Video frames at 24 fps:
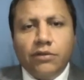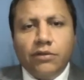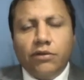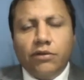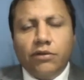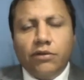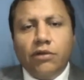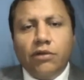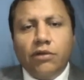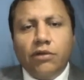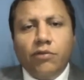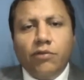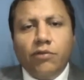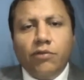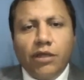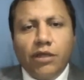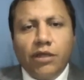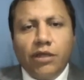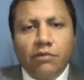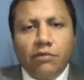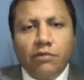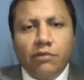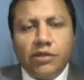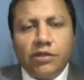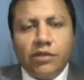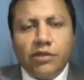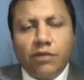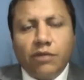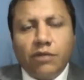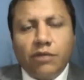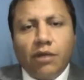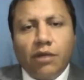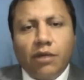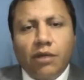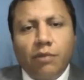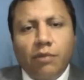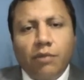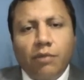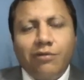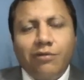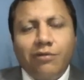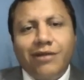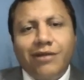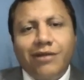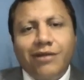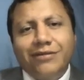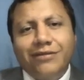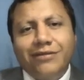So hello, my name is Pablo
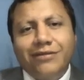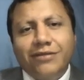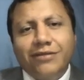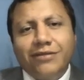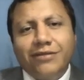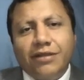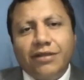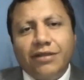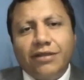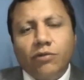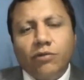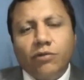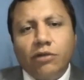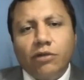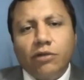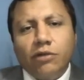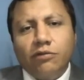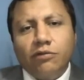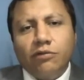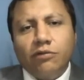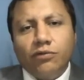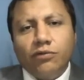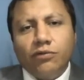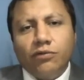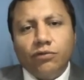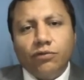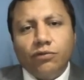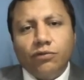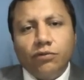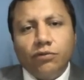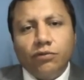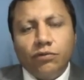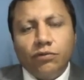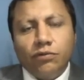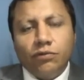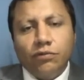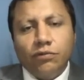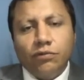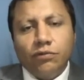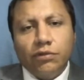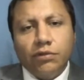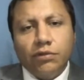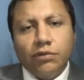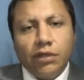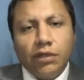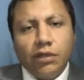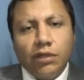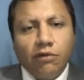Hernandez and welcome to
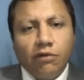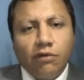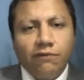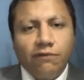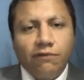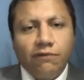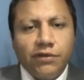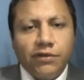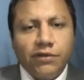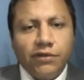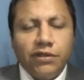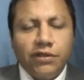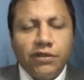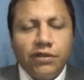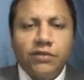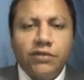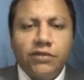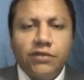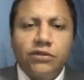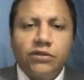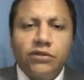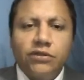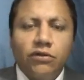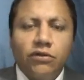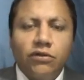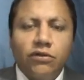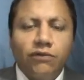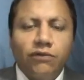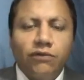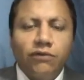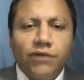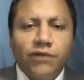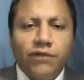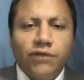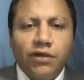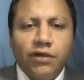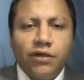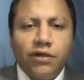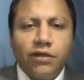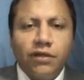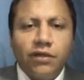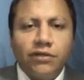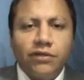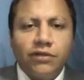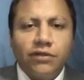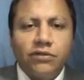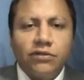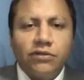the conferences of the
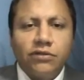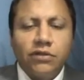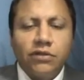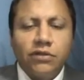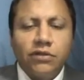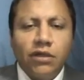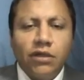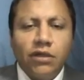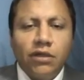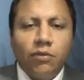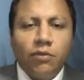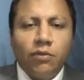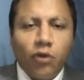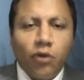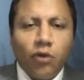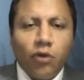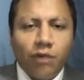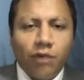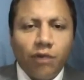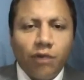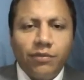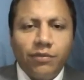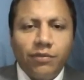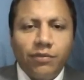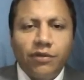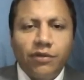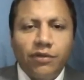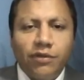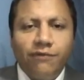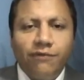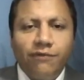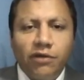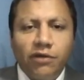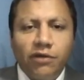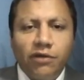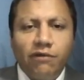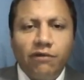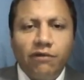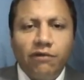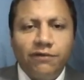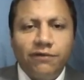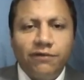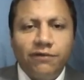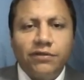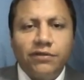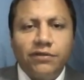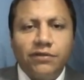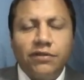Hernandez program, the free
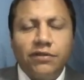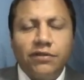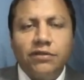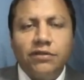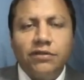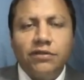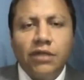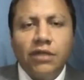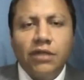conferences.